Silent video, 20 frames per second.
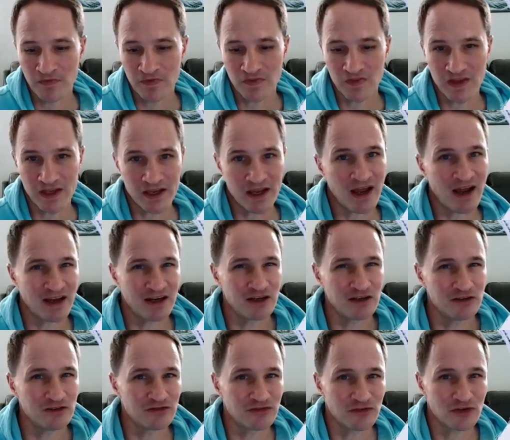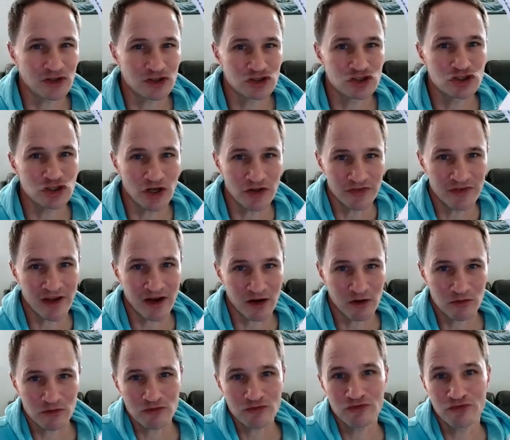they kind of shut down
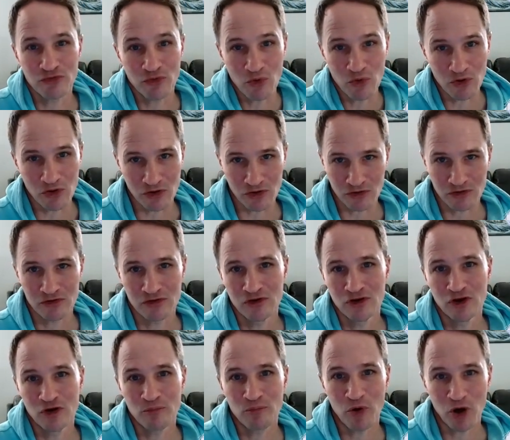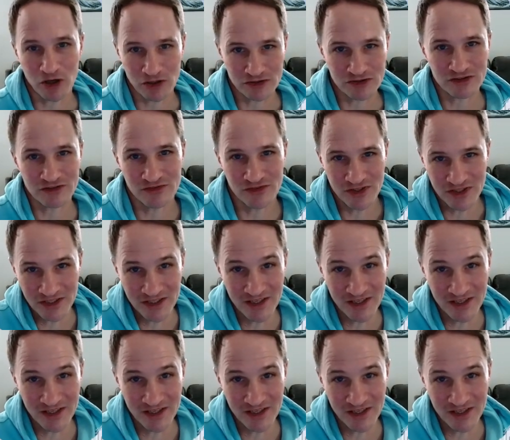for parts of the